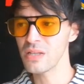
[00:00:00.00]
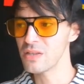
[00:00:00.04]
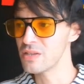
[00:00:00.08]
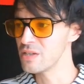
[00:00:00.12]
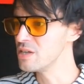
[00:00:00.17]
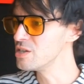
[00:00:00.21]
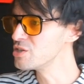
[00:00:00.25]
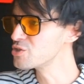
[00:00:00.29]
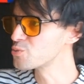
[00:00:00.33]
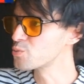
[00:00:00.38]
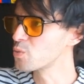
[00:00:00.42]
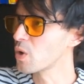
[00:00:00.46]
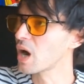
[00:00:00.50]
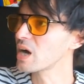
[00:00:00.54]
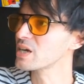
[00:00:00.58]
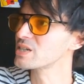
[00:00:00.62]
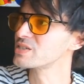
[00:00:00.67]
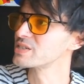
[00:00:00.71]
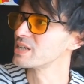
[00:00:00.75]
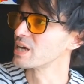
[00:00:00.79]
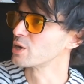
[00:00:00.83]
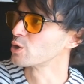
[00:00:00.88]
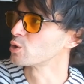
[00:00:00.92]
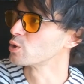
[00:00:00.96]
These
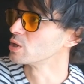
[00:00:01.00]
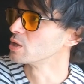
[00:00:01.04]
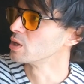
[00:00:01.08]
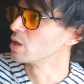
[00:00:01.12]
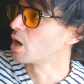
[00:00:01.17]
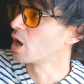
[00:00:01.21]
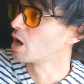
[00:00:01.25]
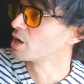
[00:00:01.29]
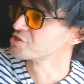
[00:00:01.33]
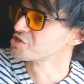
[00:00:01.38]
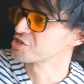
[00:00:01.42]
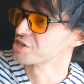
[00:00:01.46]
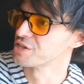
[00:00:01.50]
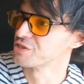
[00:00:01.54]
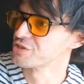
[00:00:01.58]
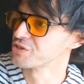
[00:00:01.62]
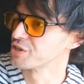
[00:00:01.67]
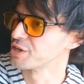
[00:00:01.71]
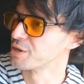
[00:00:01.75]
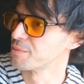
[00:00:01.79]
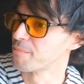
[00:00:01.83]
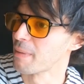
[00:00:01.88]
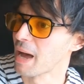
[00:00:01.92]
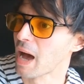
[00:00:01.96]
rocks that are lodged
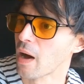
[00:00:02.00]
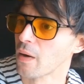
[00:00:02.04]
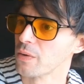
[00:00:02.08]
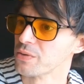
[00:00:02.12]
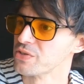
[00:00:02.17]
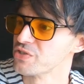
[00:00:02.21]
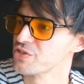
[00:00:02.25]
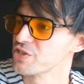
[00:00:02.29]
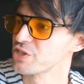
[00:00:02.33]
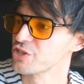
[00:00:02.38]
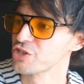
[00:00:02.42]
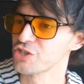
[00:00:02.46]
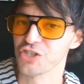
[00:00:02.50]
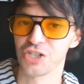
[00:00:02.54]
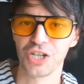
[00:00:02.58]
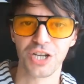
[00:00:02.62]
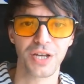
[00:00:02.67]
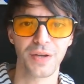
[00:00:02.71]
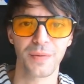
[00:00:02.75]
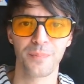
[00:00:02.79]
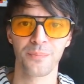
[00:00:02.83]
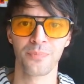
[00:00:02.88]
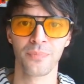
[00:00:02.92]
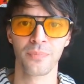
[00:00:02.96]
into the mountains and
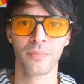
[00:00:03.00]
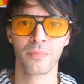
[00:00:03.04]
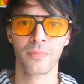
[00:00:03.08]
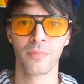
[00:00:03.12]
shit,